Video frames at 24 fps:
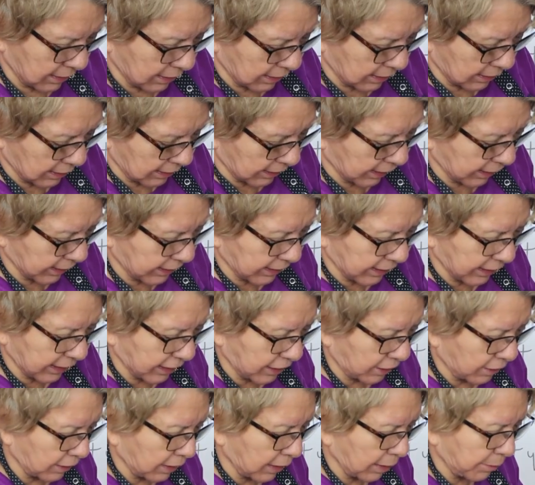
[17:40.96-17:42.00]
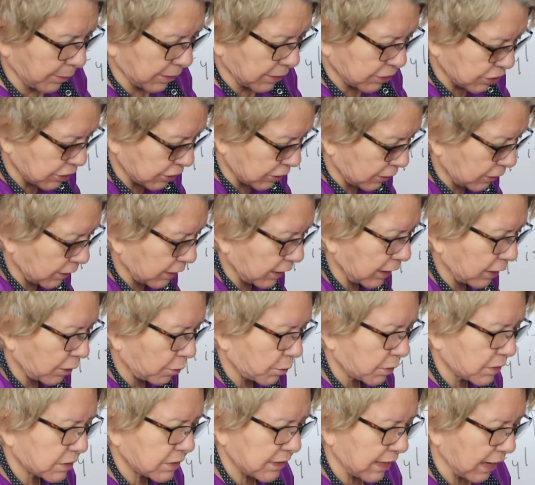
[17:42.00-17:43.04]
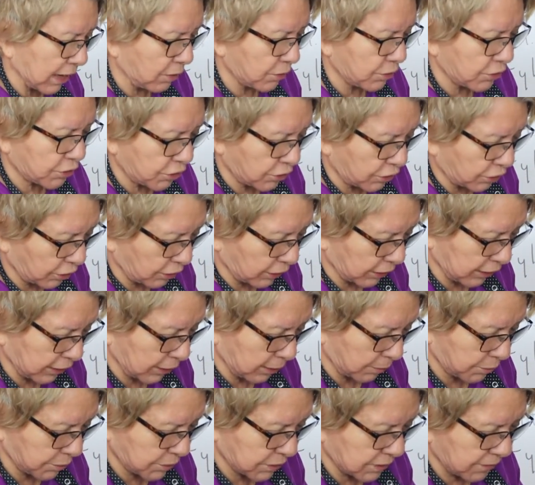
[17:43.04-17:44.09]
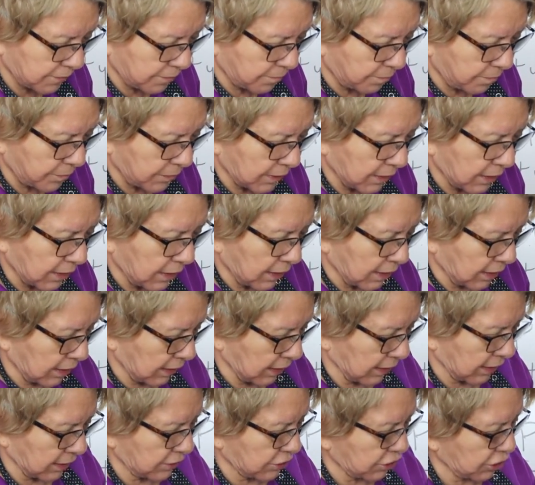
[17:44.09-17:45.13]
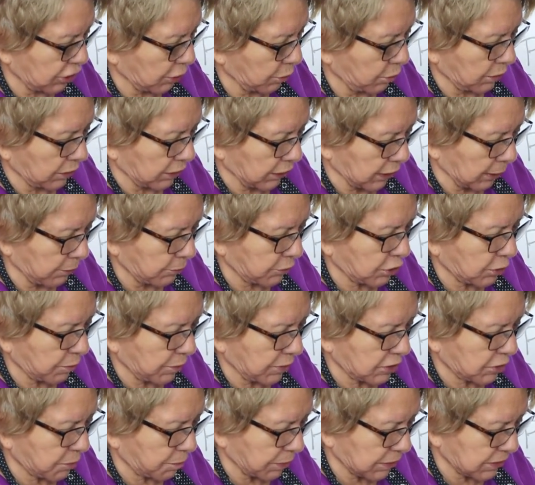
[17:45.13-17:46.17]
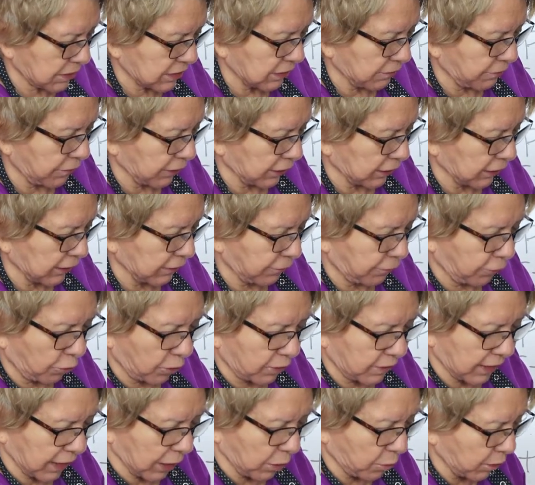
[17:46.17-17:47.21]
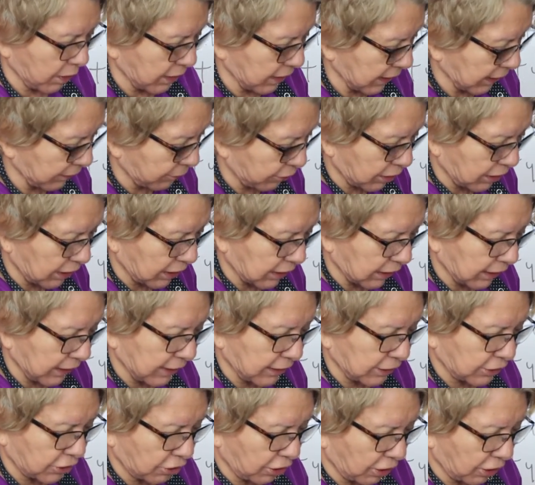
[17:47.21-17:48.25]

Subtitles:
had hair, her hair was down to her hips. And she would come to me specifically for that. We never cut length